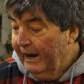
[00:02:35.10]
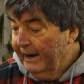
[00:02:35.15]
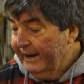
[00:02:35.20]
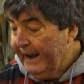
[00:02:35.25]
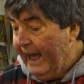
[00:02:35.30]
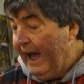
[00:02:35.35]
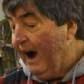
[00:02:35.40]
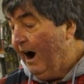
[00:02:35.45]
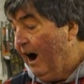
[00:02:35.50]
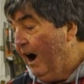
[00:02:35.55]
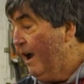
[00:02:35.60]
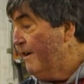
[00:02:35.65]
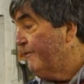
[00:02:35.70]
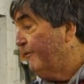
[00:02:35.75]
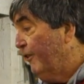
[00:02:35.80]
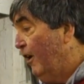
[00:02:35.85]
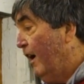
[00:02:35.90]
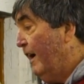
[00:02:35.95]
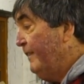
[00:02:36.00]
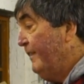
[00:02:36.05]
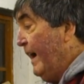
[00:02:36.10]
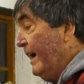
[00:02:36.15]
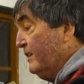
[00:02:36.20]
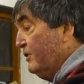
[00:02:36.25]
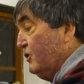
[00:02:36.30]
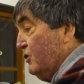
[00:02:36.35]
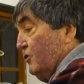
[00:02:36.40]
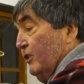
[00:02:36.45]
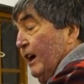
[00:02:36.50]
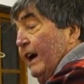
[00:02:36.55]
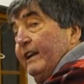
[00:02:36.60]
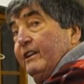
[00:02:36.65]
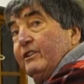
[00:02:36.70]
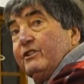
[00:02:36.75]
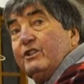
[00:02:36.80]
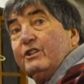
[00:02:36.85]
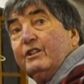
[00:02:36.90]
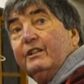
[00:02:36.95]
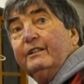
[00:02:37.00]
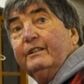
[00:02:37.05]
Now I find that
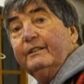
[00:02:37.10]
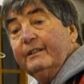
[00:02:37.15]
strange.